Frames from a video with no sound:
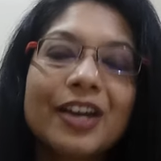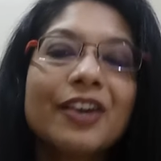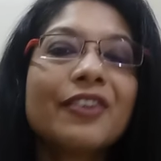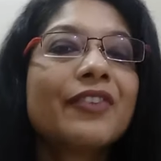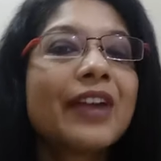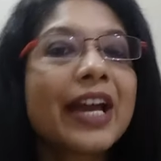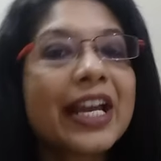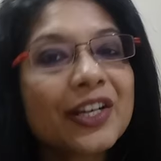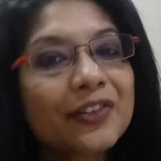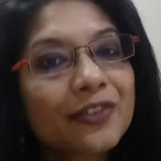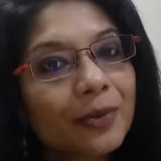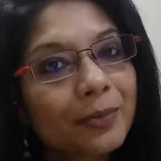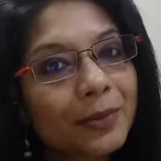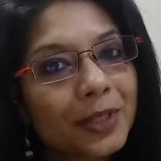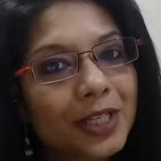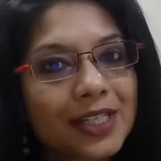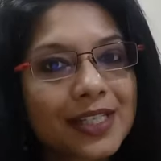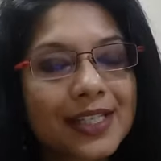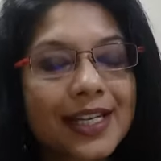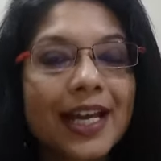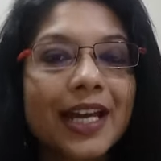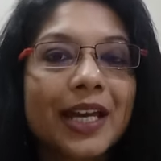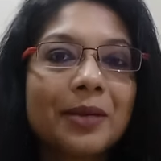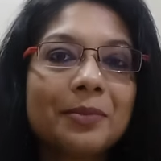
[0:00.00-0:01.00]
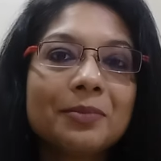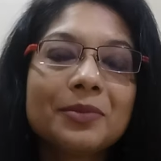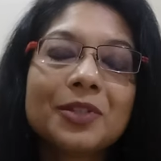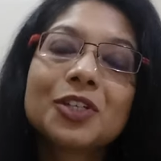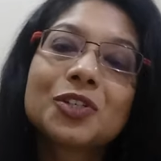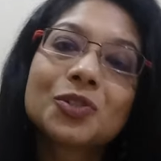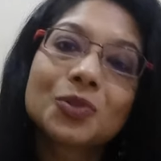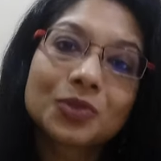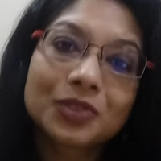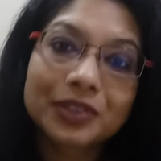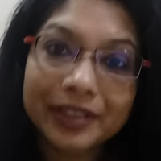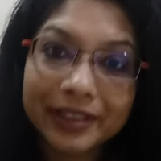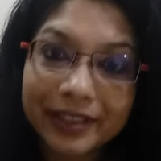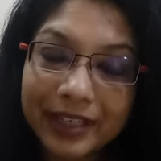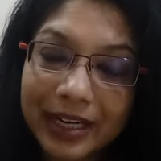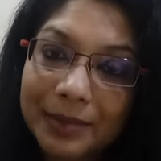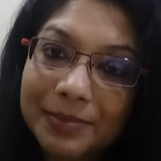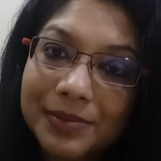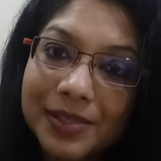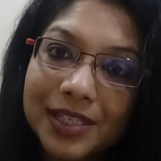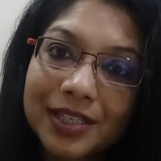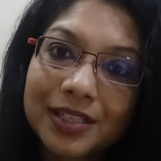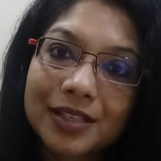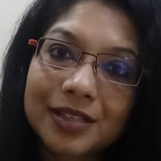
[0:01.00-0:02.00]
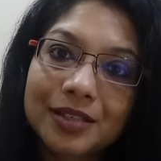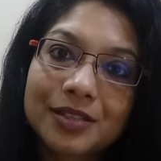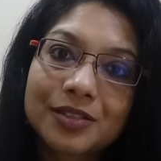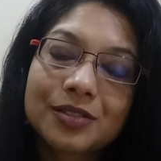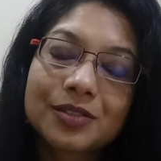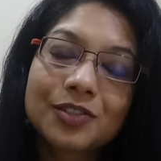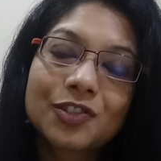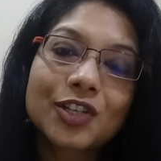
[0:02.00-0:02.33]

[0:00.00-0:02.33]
Right from the time the tooth erupts in the